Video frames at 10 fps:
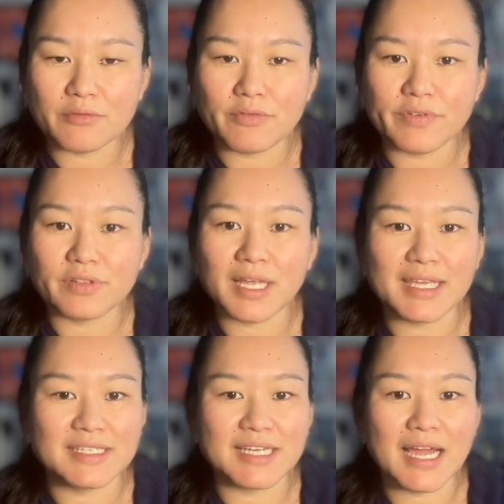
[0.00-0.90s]
then reveal
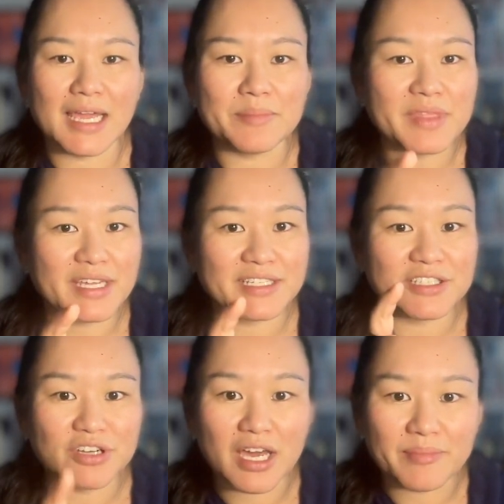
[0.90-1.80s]
Lucky Dime, that
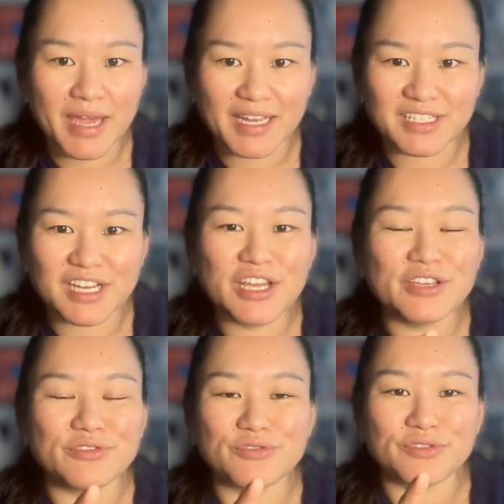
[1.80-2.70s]
is not a match.
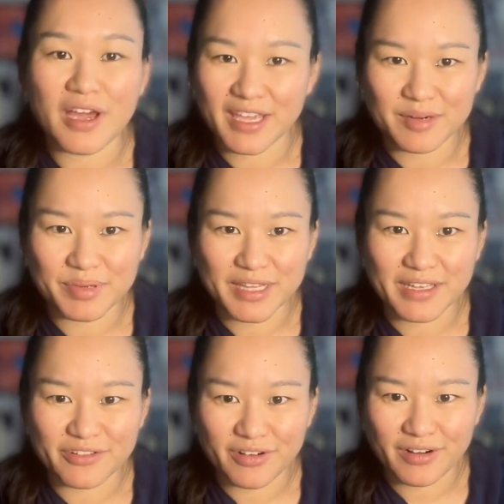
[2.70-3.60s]
You do not get to put that
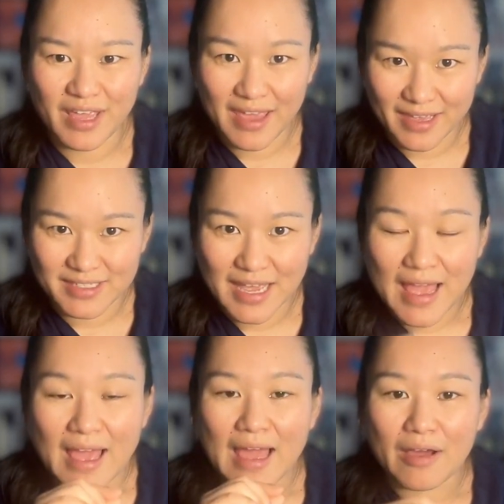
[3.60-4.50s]
in your hand.
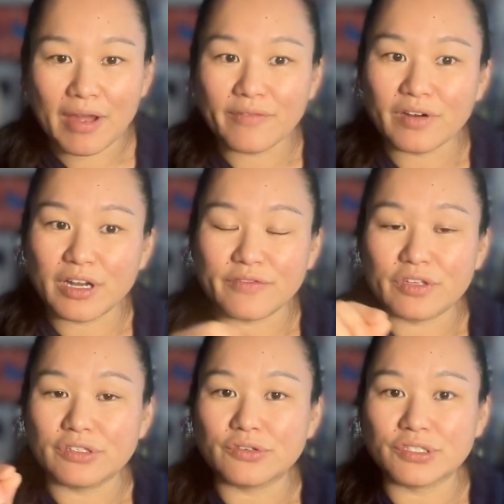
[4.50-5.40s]
However, if you
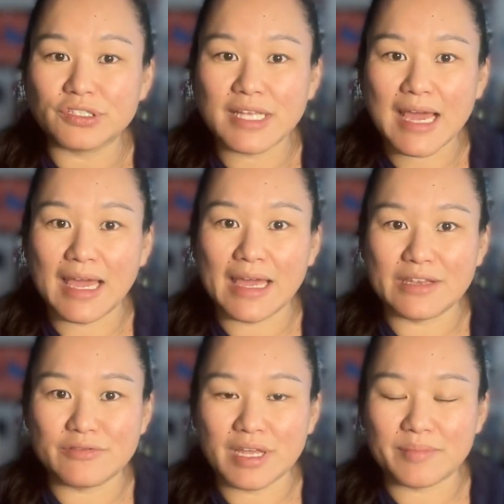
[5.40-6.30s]
use Sorcerer's Hat and
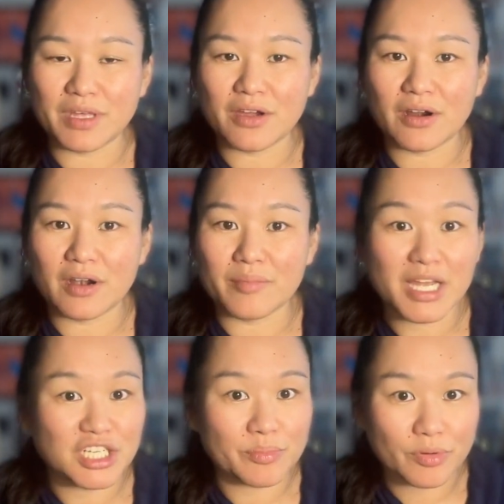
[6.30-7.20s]
you name the card
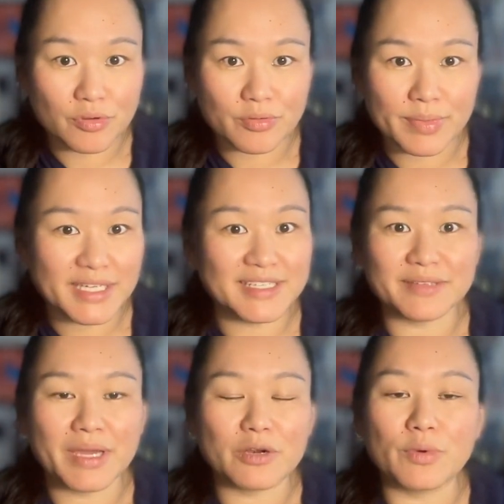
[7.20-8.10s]
Magic Broom, it
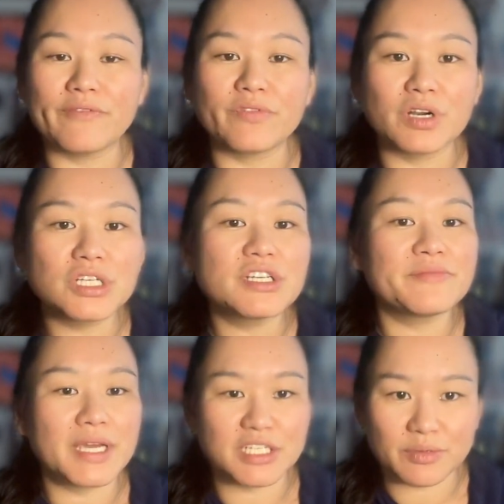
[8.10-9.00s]
doesn't matter what version of
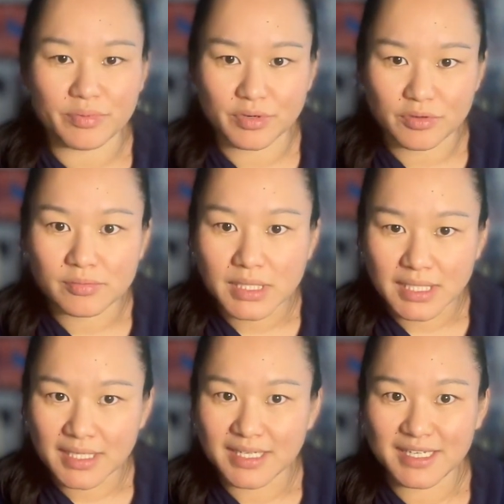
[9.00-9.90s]
Magic Broom
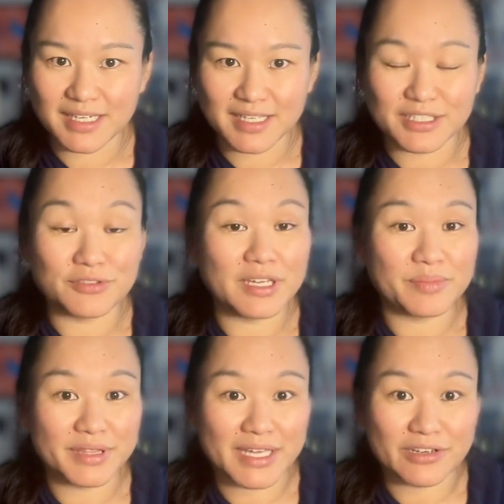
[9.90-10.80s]
it is, you get to
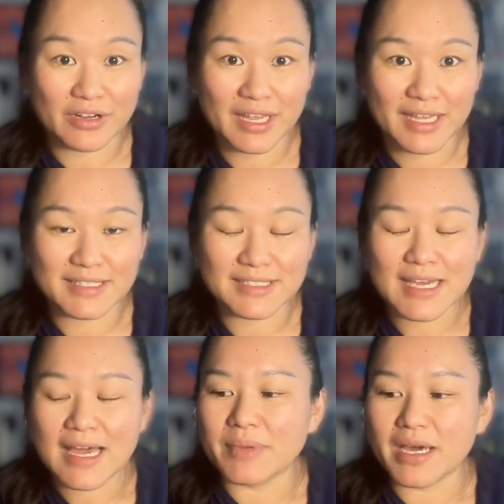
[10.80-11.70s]
put that in your hand.
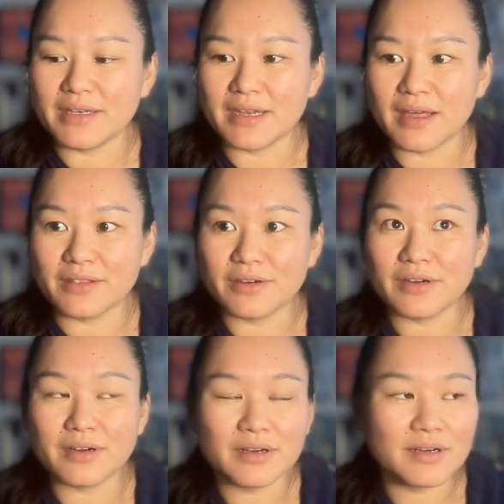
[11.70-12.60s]

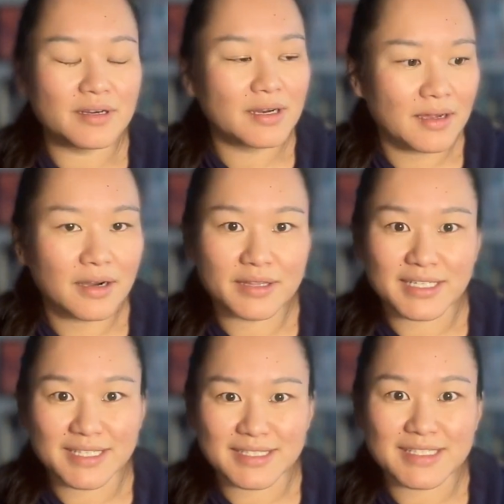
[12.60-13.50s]
Another card that
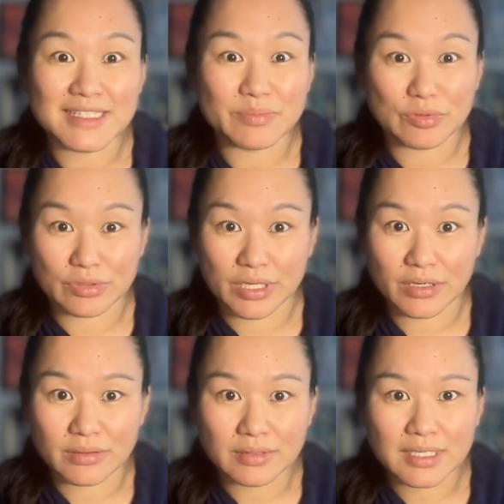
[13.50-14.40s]
does this is
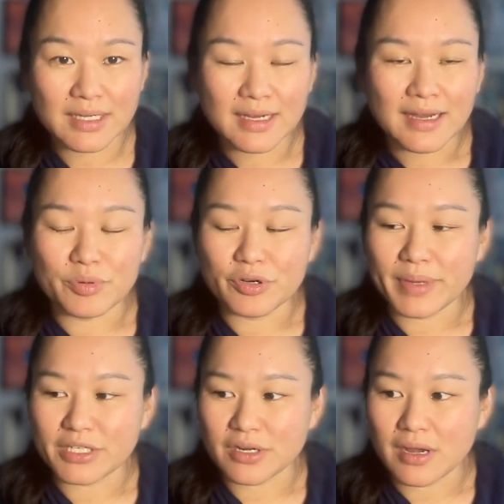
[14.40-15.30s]
Bruno. Bruno
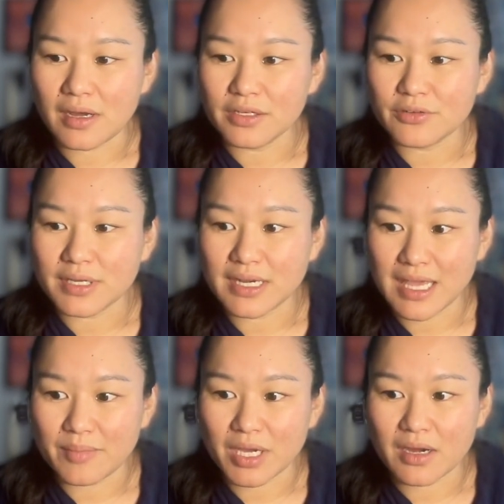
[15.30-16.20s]
Madrigal, you can
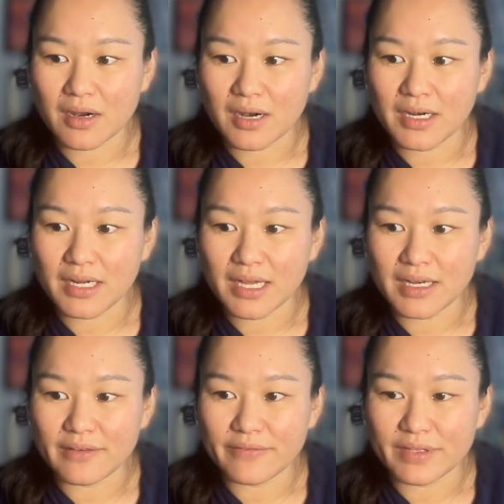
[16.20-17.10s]
name a card, and
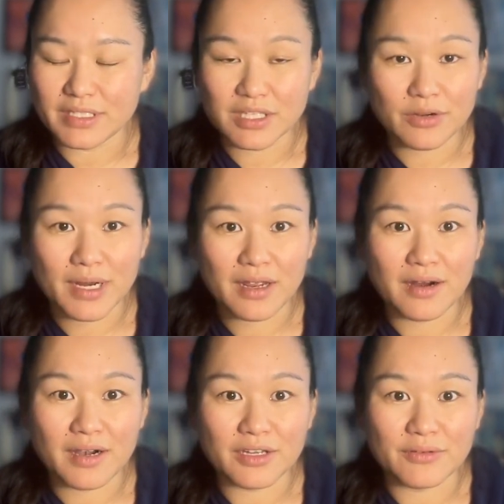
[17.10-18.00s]
if it's the correct
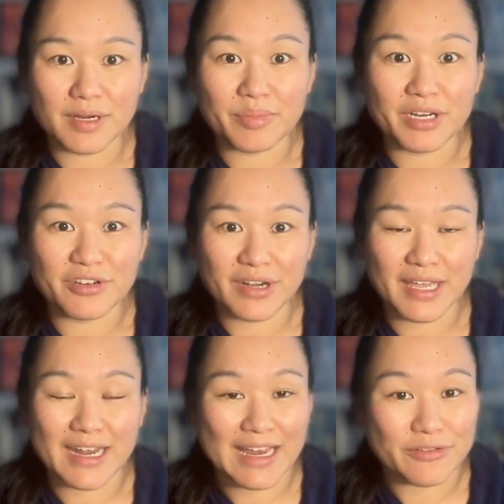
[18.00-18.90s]
card, you get to put it in your
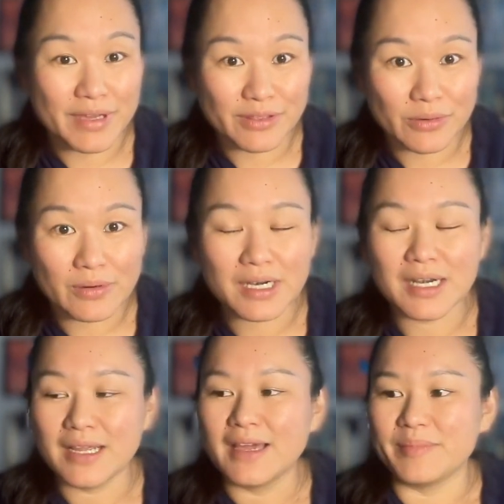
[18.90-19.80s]
hand and you get lore.
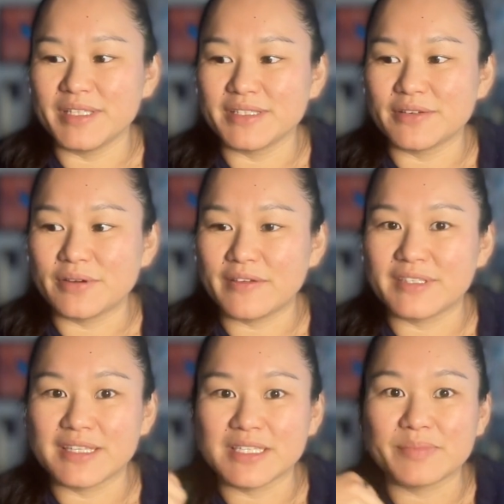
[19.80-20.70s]
And so I've
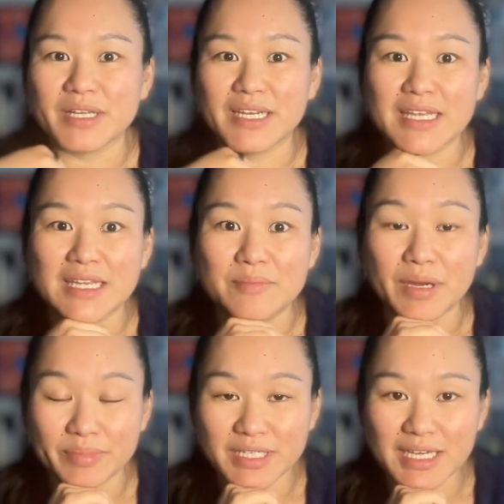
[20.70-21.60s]
seen this played in
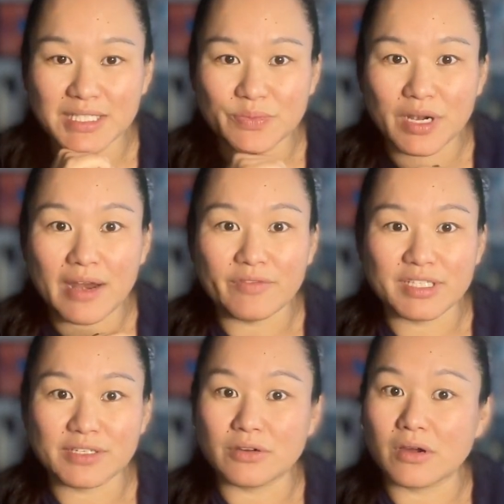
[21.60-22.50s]
puppy decks where every
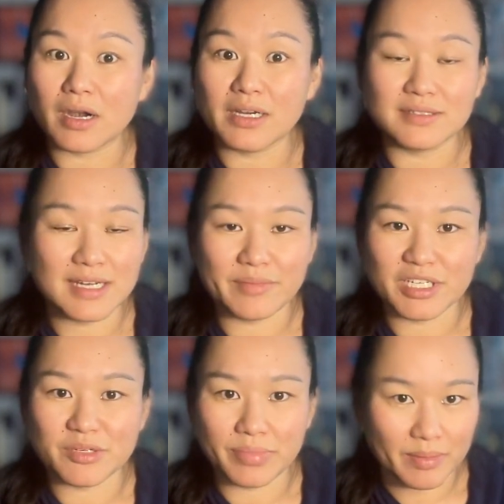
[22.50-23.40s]
single card is
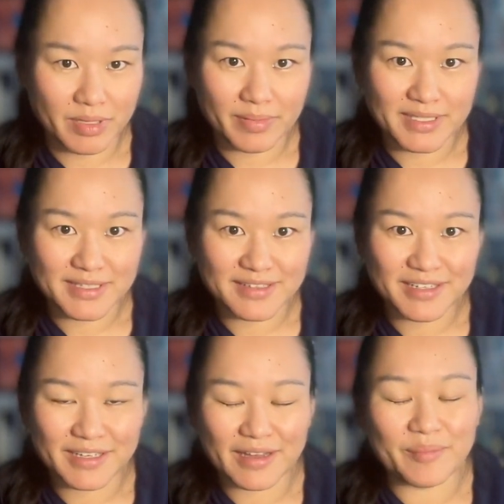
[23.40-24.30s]
Dalmatian puppy,
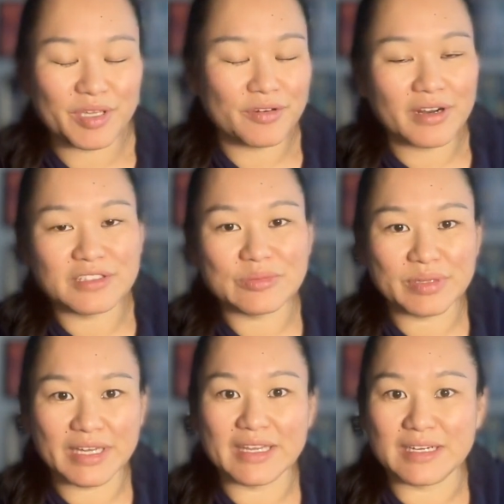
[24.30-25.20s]
basically. But you could also
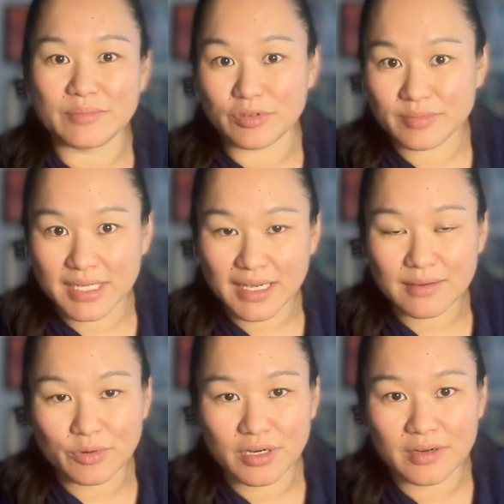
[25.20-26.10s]
play it in a broom deck
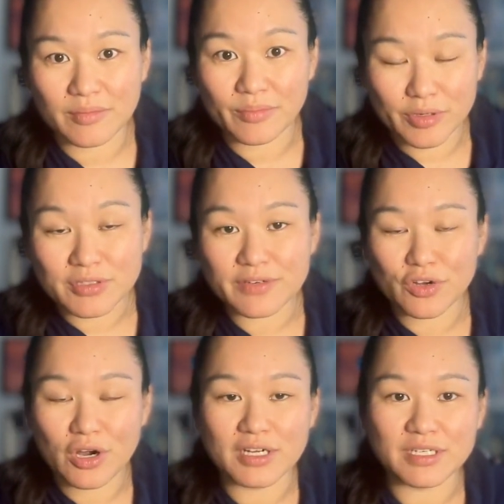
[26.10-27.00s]
where most of
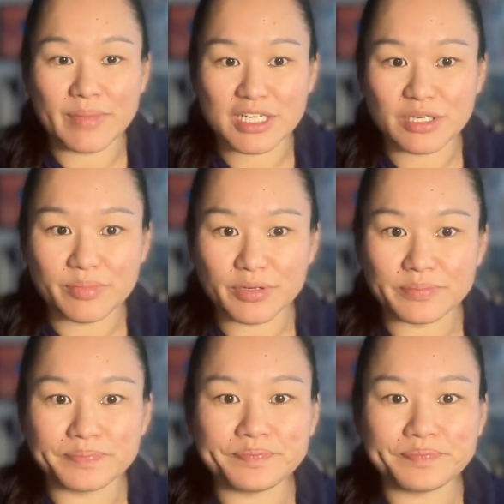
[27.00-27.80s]
your cards are Magic Broom.